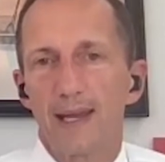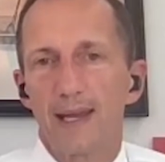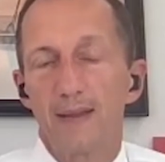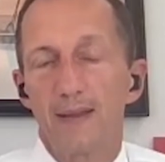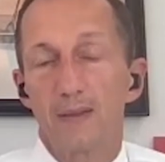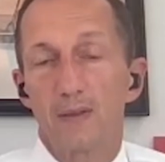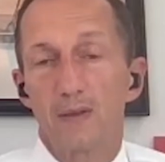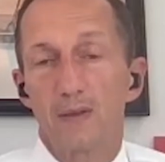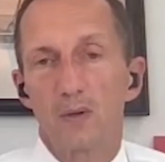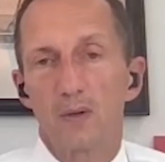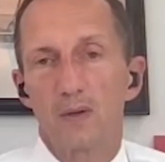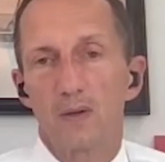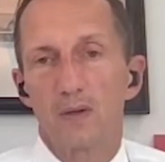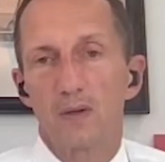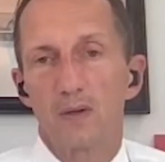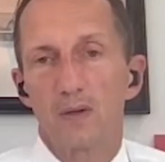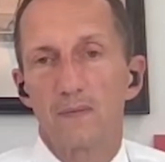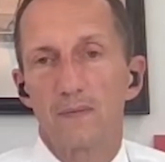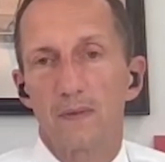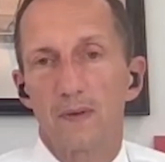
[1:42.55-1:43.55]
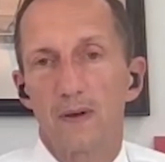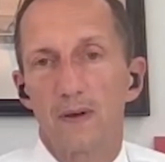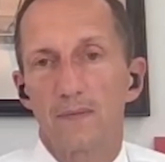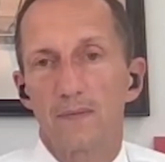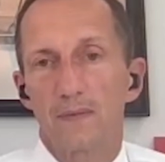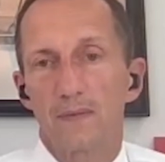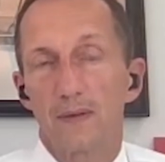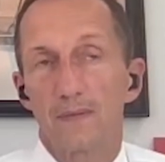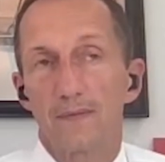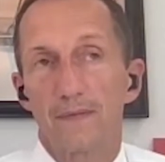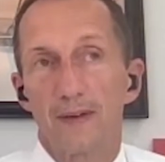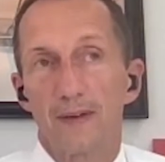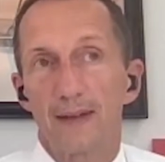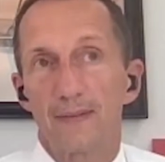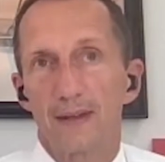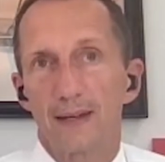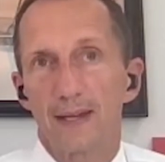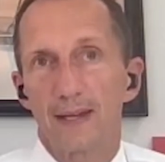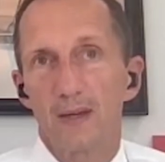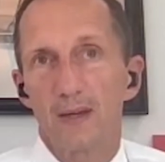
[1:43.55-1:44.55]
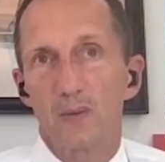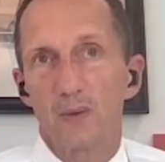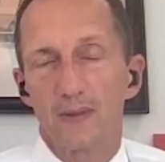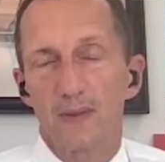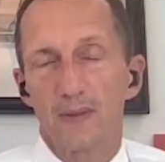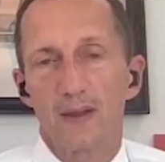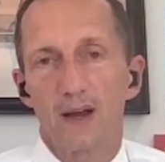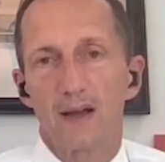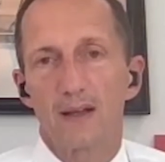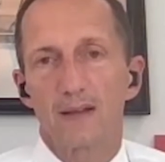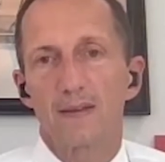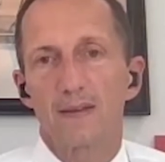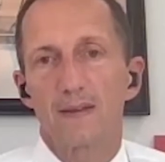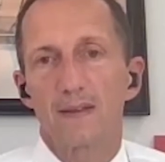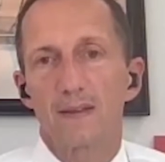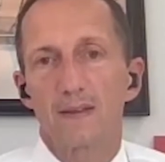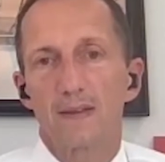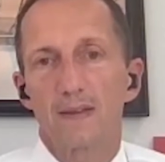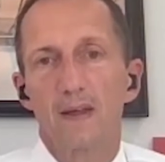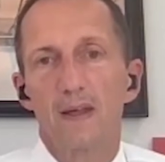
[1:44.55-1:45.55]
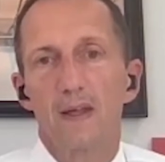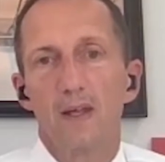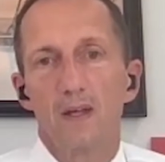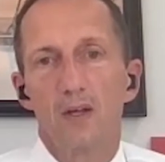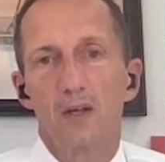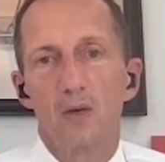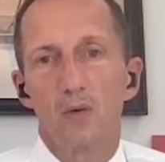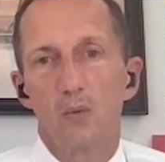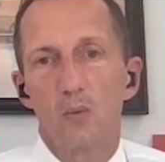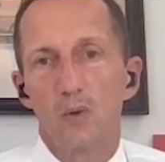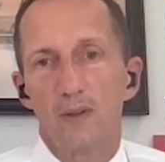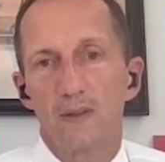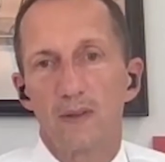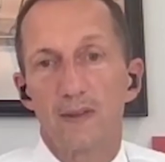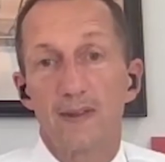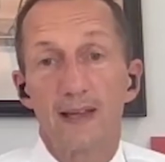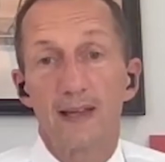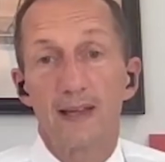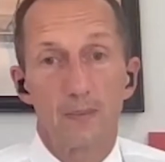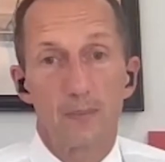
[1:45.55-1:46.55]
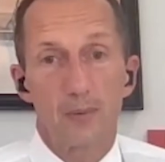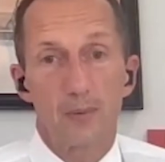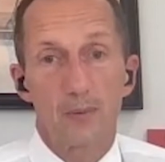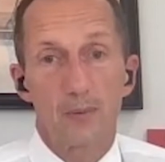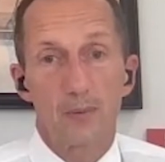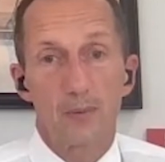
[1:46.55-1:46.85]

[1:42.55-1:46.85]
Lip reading: He thought of the fact that he was an artist who was celebrating